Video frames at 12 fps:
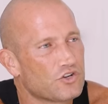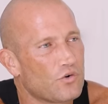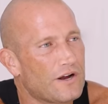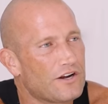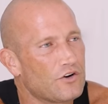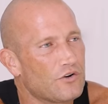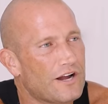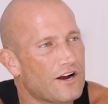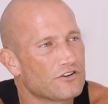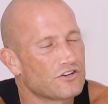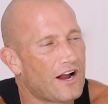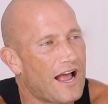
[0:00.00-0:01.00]
create a new
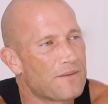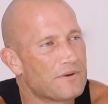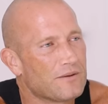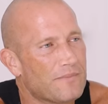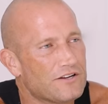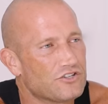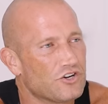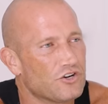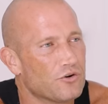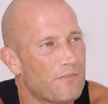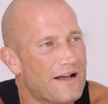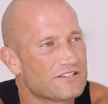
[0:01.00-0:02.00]
character habit, make sure
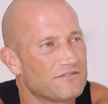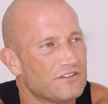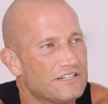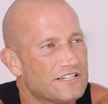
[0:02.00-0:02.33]
you're massively